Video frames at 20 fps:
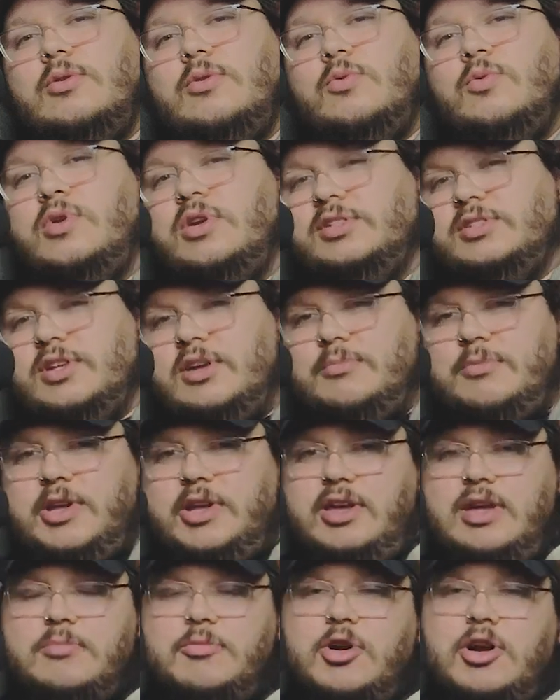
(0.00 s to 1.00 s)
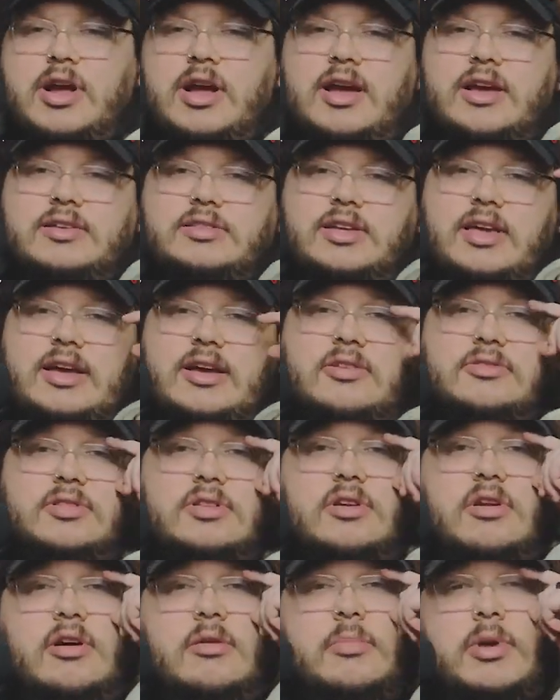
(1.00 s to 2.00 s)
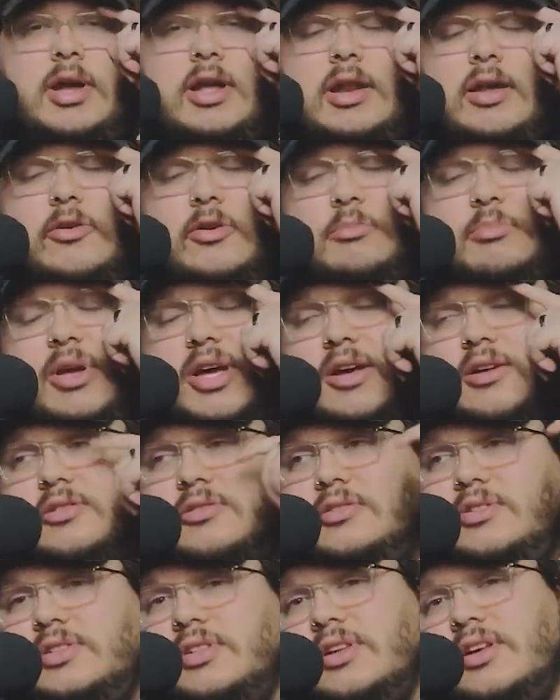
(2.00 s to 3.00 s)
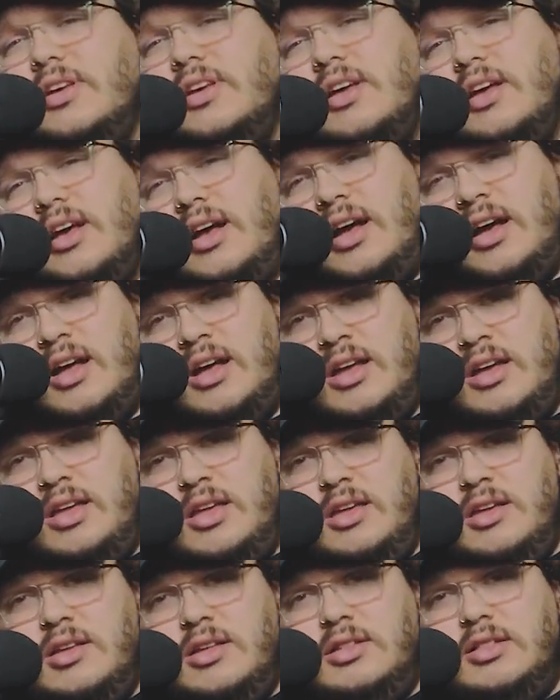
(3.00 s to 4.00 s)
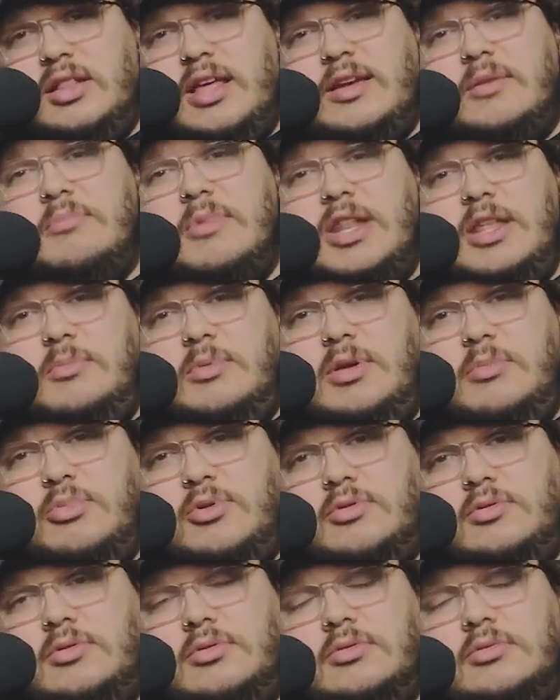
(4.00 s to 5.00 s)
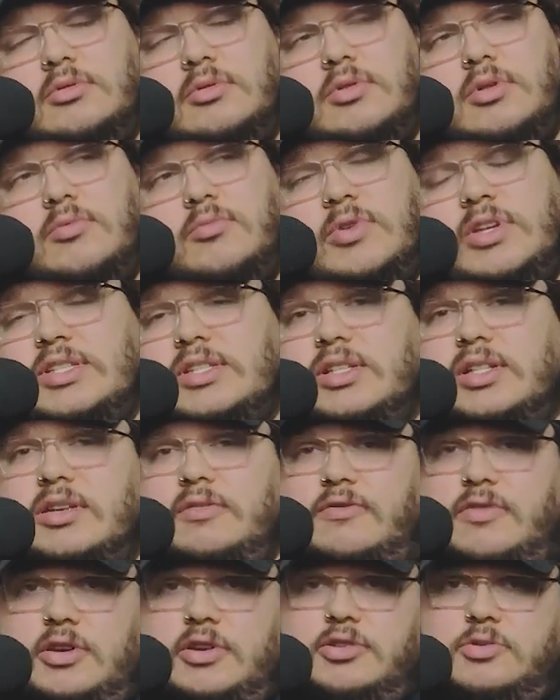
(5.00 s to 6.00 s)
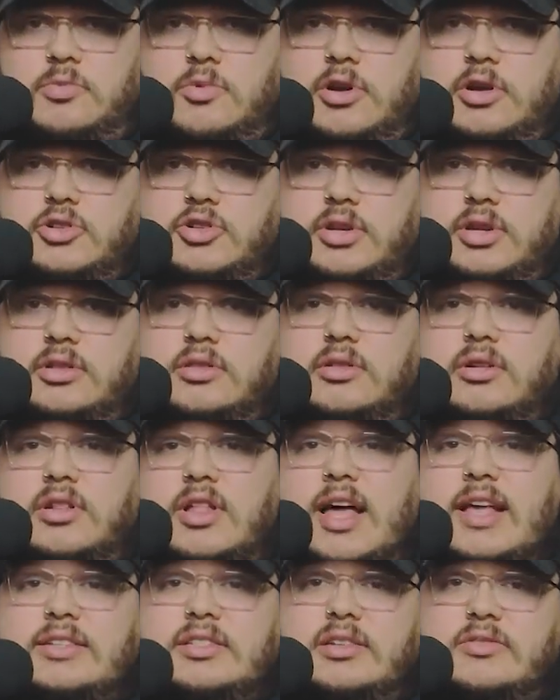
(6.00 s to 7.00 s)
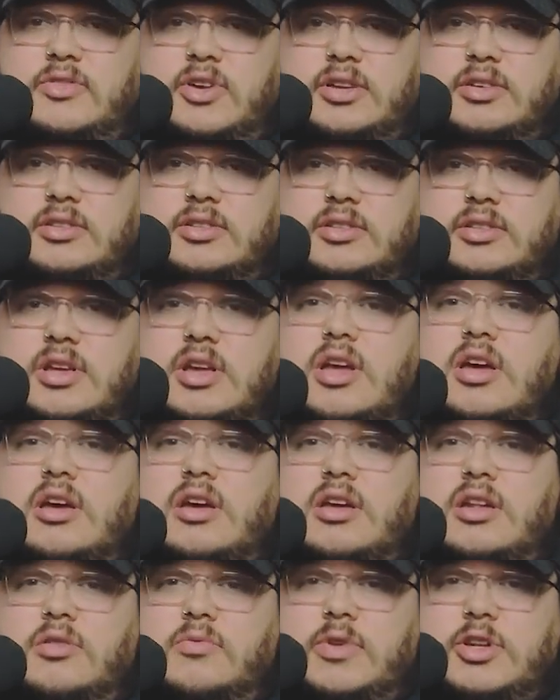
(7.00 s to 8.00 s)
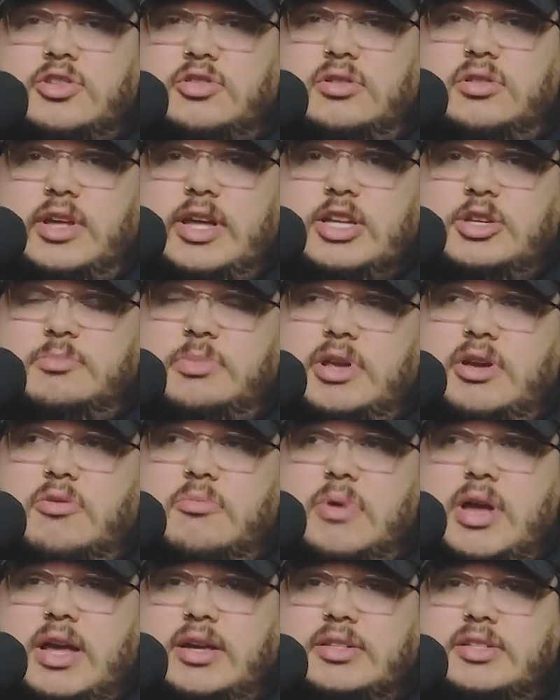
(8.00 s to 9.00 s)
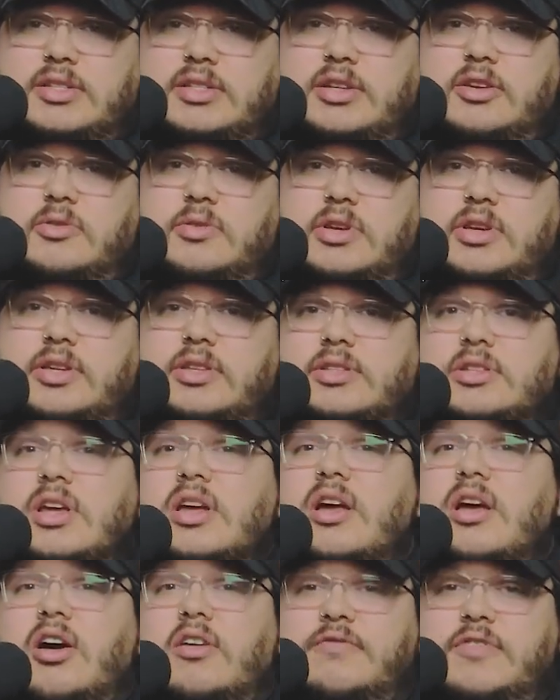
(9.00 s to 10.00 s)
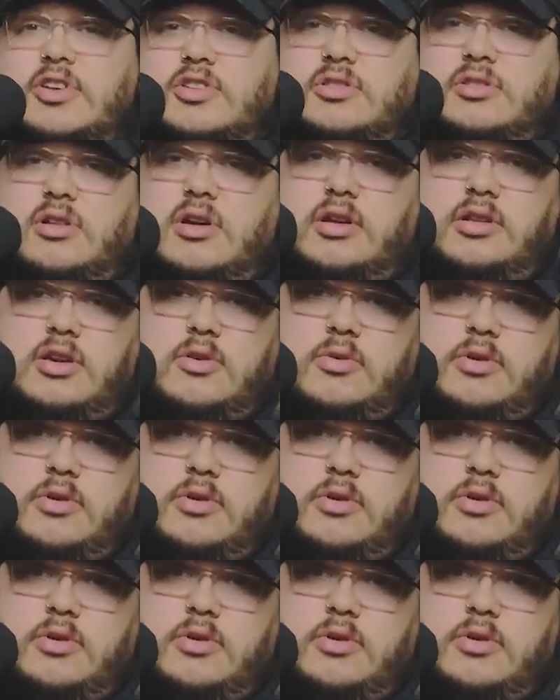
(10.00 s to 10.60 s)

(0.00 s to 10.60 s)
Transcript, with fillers: What is up, my gamer guys, gals, and non binary pals? I, like many people, recently finished watching The Last of Us, an original HBO Max series, official audio